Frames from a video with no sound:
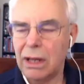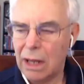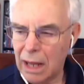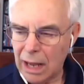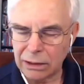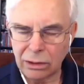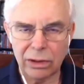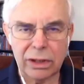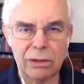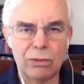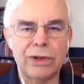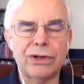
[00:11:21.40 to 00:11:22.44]
and look at
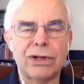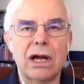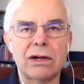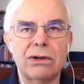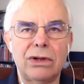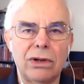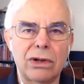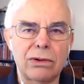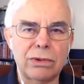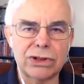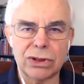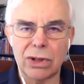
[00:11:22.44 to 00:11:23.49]
what Doctor Jung
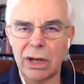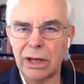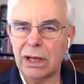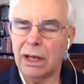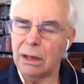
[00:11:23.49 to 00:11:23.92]
was talking